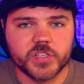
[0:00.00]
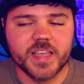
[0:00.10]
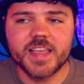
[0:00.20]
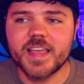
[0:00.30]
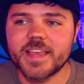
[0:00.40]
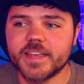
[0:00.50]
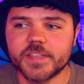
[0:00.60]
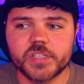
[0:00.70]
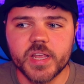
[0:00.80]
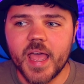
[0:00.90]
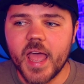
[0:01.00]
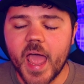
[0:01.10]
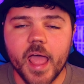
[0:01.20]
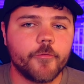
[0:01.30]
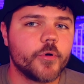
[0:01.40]
He is
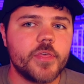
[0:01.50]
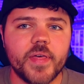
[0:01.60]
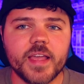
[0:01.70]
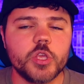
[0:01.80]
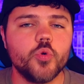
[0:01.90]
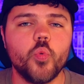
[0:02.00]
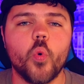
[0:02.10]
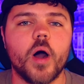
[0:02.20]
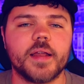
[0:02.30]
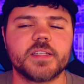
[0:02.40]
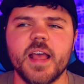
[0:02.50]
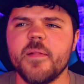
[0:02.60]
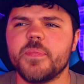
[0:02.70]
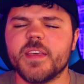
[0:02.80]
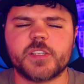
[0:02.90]
everything you want
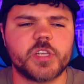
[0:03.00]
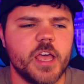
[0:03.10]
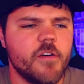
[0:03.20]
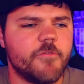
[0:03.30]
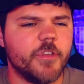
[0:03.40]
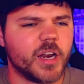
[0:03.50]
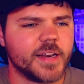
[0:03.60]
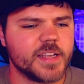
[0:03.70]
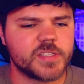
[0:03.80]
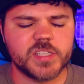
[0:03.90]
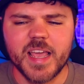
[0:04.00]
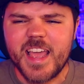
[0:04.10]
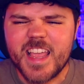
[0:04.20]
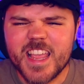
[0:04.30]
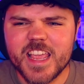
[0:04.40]
this villainous,
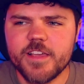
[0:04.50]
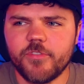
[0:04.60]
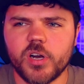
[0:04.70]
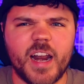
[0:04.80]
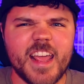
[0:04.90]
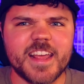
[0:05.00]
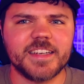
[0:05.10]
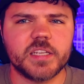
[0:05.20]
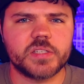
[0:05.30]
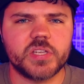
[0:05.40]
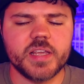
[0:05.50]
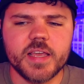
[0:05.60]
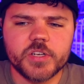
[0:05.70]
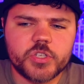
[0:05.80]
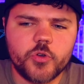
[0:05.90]
evil
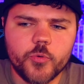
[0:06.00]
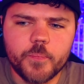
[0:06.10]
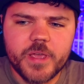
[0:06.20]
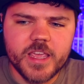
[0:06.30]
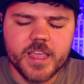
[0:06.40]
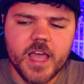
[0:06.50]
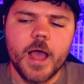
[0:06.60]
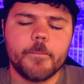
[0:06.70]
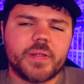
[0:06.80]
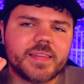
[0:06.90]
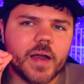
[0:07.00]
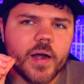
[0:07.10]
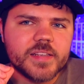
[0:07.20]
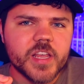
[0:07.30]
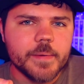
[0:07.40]
entity to be, but there
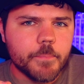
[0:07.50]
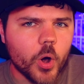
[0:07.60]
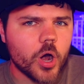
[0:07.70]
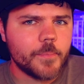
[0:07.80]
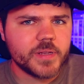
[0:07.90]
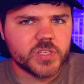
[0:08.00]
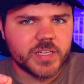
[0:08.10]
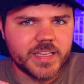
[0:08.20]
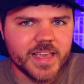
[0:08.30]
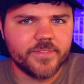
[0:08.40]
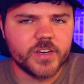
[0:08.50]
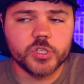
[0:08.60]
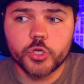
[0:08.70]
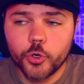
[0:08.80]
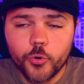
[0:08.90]
is a purpose given
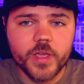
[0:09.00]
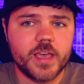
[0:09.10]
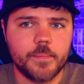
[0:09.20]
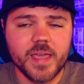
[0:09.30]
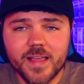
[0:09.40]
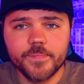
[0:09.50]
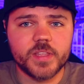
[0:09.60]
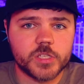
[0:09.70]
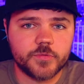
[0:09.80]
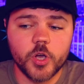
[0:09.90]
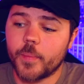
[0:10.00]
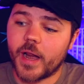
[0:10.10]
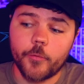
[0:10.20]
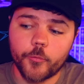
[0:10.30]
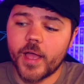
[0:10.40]
to him in this film, and
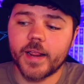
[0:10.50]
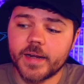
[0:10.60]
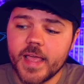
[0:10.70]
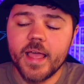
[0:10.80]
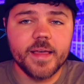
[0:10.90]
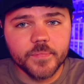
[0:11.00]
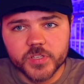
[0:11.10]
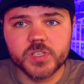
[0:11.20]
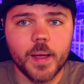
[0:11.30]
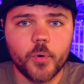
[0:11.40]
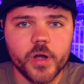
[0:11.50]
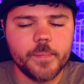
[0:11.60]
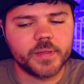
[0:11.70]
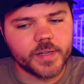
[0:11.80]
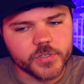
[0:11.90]
I read it in the summary,
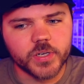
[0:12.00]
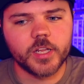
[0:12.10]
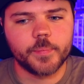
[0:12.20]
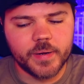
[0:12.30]
but there's a little bit